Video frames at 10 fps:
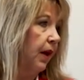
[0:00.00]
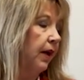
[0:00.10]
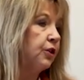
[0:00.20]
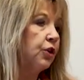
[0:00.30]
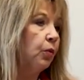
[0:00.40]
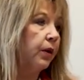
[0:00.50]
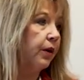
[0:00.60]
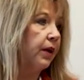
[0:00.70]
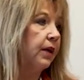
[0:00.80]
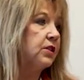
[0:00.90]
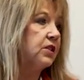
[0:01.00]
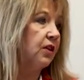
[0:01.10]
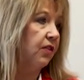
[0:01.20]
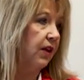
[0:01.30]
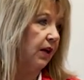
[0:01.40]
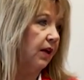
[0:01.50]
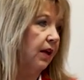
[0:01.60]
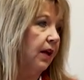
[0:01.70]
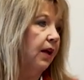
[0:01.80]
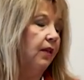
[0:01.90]
I don't want our kids to think
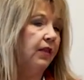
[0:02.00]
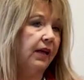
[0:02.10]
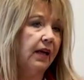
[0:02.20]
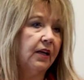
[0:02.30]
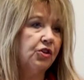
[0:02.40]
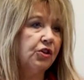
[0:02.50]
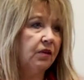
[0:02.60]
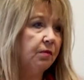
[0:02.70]
they can't achieve.